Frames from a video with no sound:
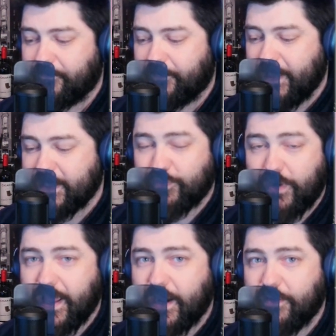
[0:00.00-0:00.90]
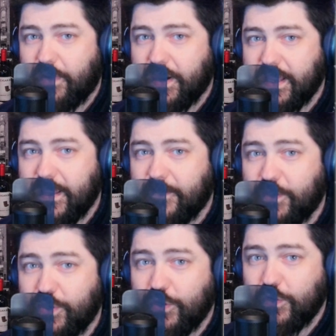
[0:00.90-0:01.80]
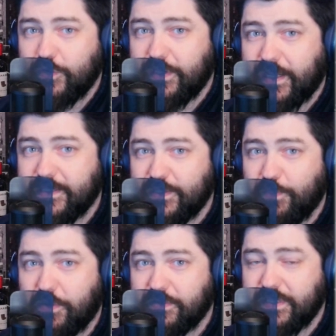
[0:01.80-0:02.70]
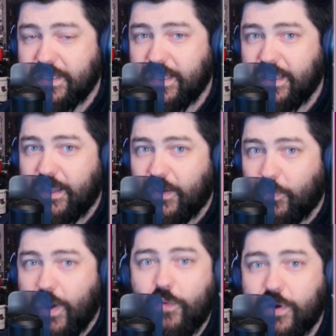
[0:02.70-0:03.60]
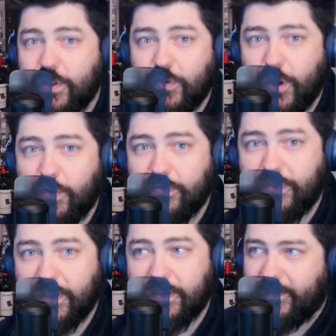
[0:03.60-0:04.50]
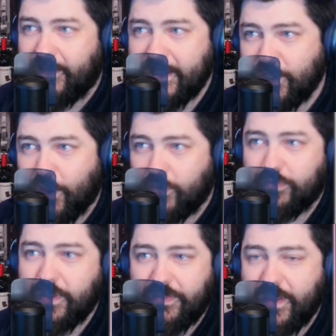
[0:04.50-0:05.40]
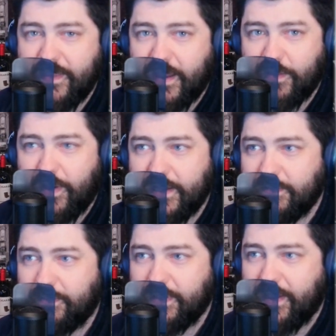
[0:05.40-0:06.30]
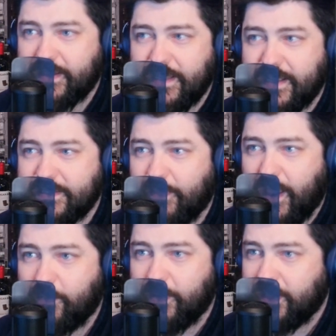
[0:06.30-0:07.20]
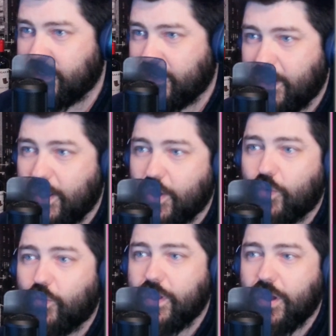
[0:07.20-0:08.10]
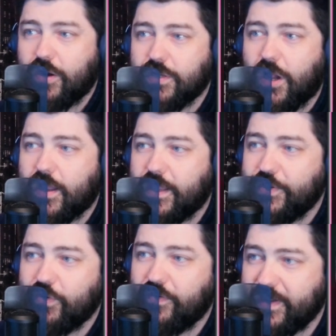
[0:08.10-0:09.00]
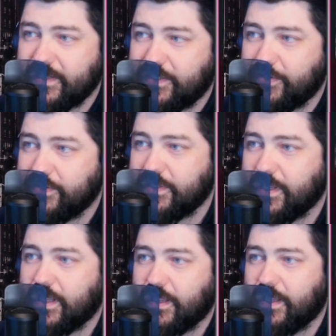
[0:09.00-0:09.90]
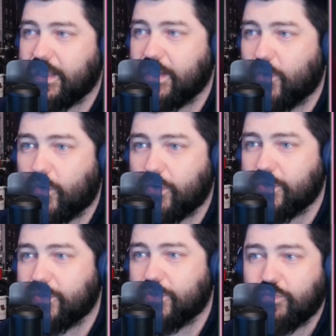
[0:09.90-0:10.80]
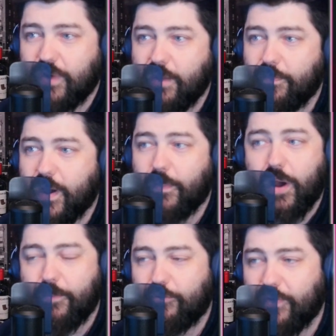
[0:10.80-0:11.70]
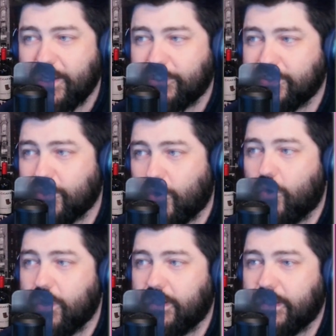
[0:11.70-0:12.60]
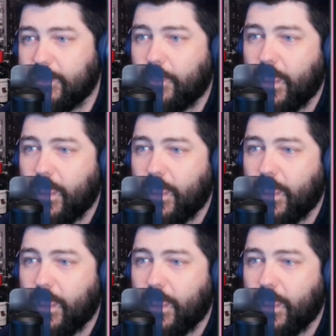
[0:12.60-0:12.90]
that's running out of money in the news in a conspiracy. Why wouldn't you go with it? It's the only thing that could possibly make sense, in my opinion. We are talking to investors in order to ramp up operations accordingly,